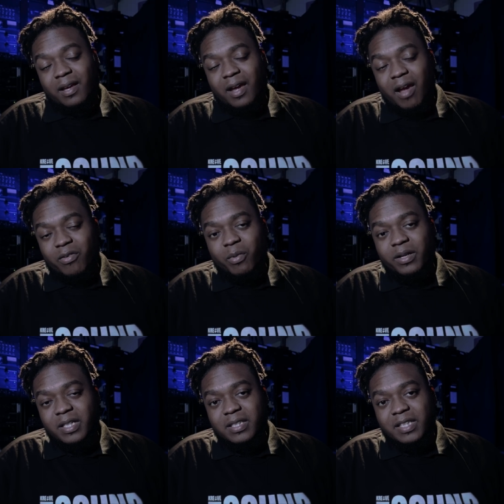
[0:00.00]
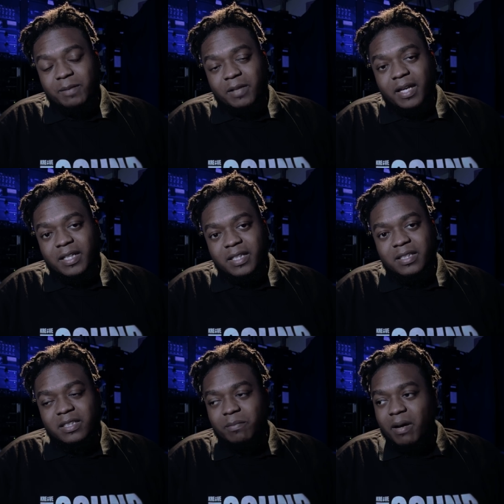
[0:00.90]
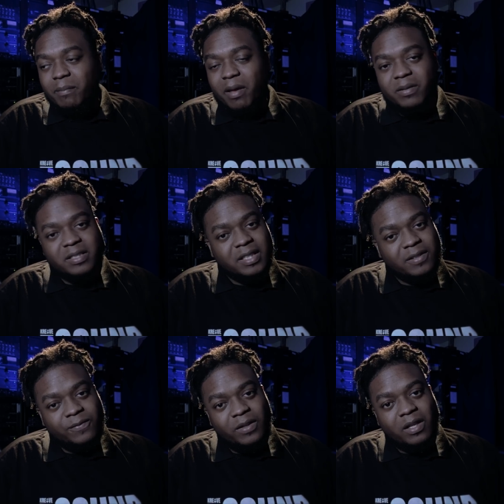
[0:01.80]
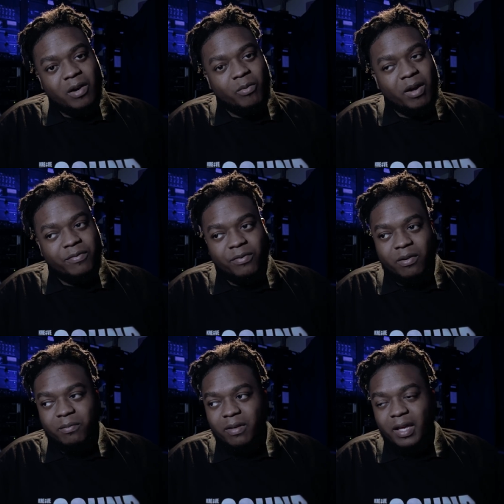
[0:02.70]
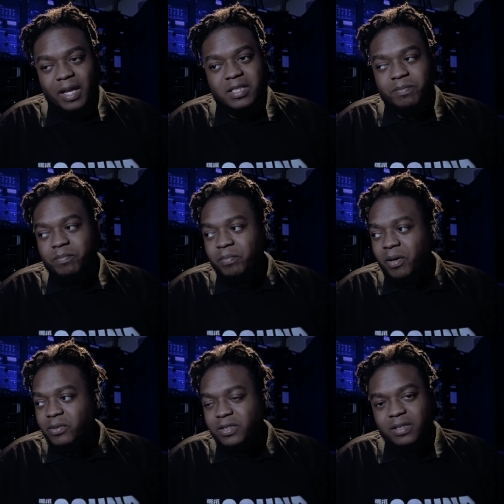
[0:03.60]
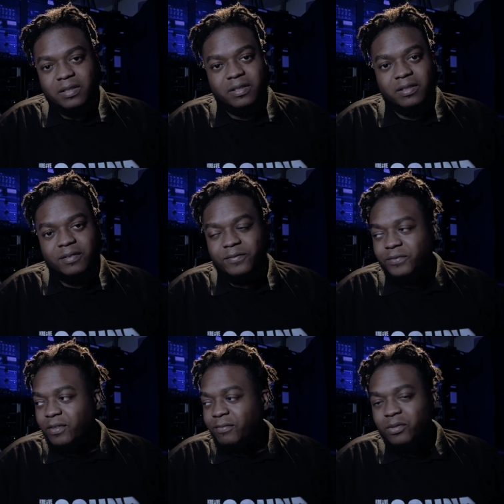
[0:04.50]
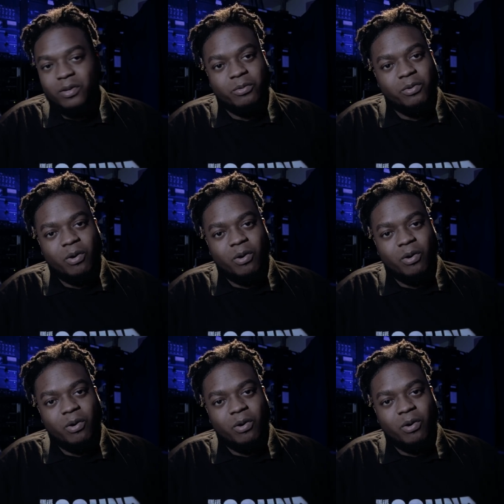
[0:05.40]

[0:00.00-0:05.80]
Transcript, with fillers: everyone needs to keep their distance about maybe six feet away from each person if, if you don't